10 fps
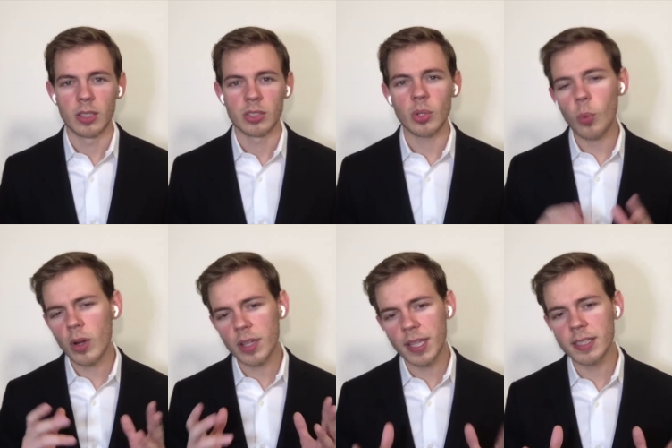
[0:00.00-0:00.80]
So
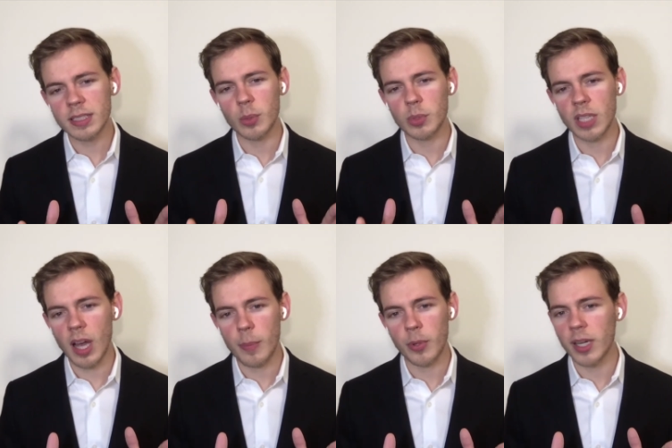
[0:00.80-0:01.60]
while Kingston was
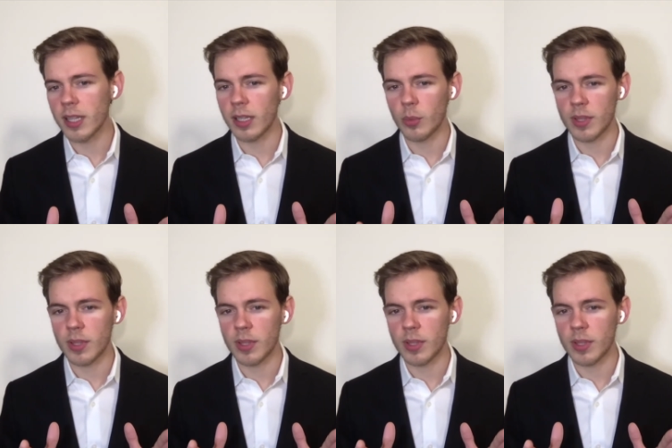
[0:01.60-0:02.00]
operating